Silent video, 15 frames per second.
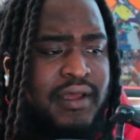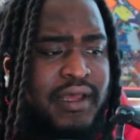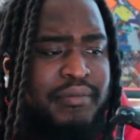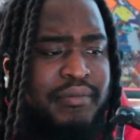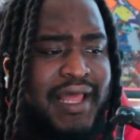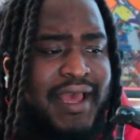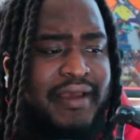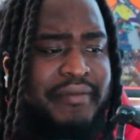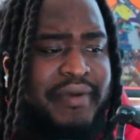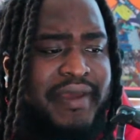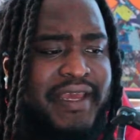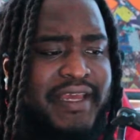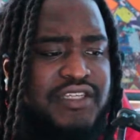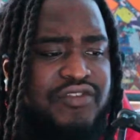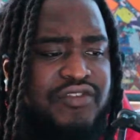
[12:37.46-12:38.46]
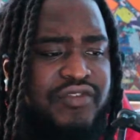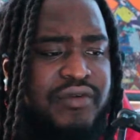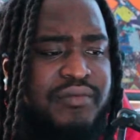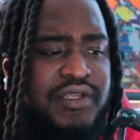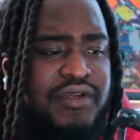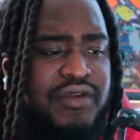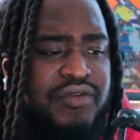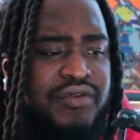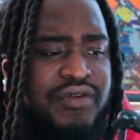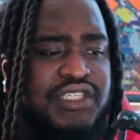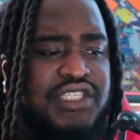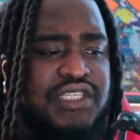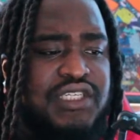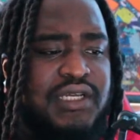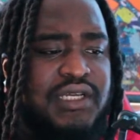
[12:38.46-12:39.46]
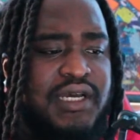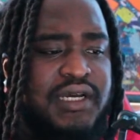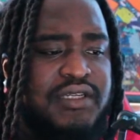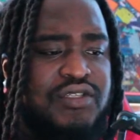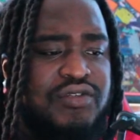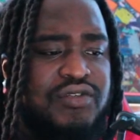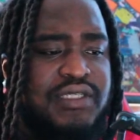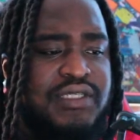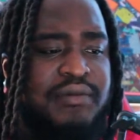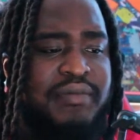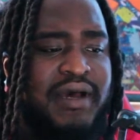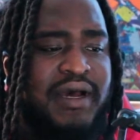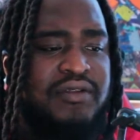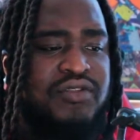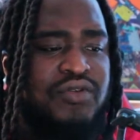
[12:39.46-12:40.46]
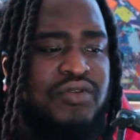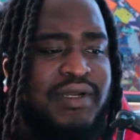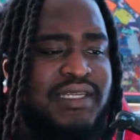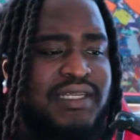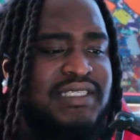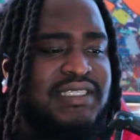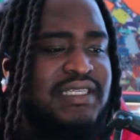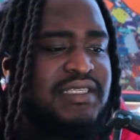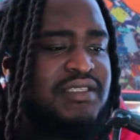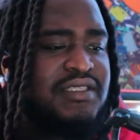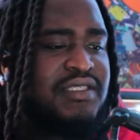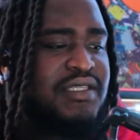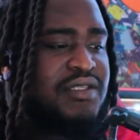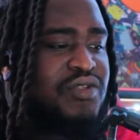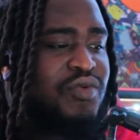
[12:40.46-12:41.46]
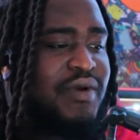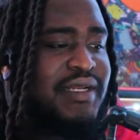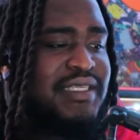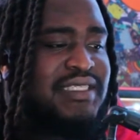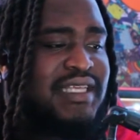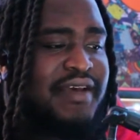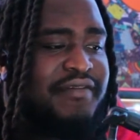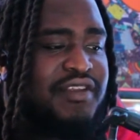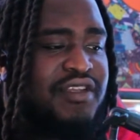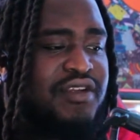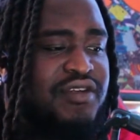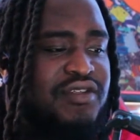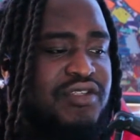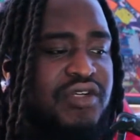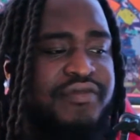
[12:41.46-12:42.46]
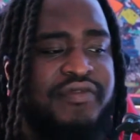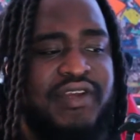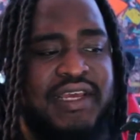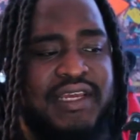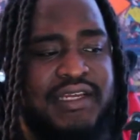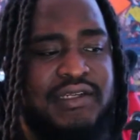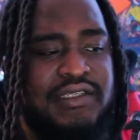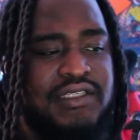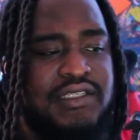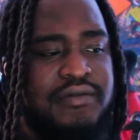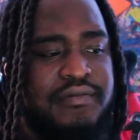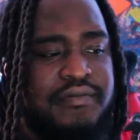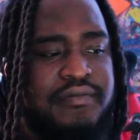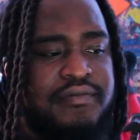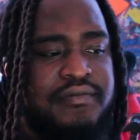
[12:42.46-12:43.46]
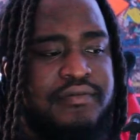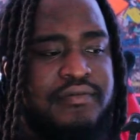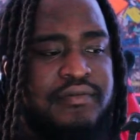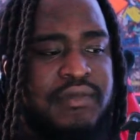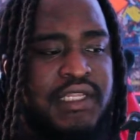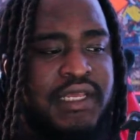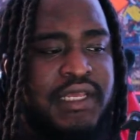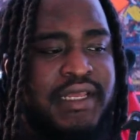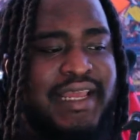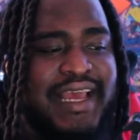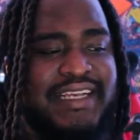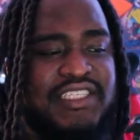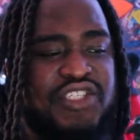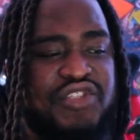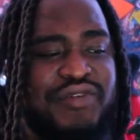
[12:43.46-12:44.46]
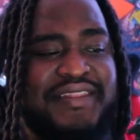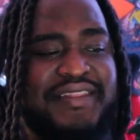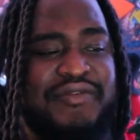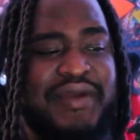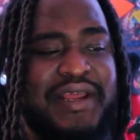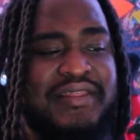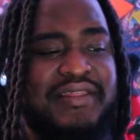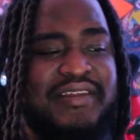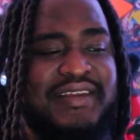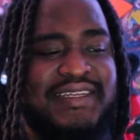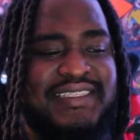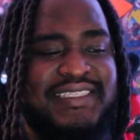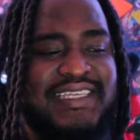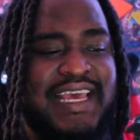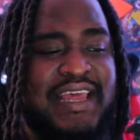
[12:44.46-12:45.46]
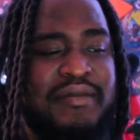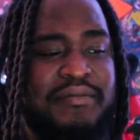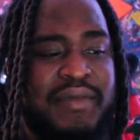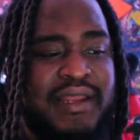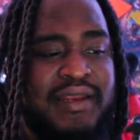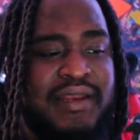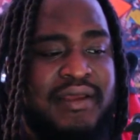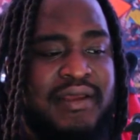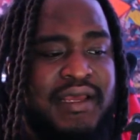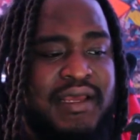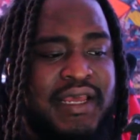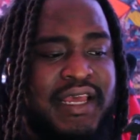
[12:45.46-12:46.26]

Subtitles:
A black page from the Christian countries, about 26 to 27 years of age. He had strength greater than 10 men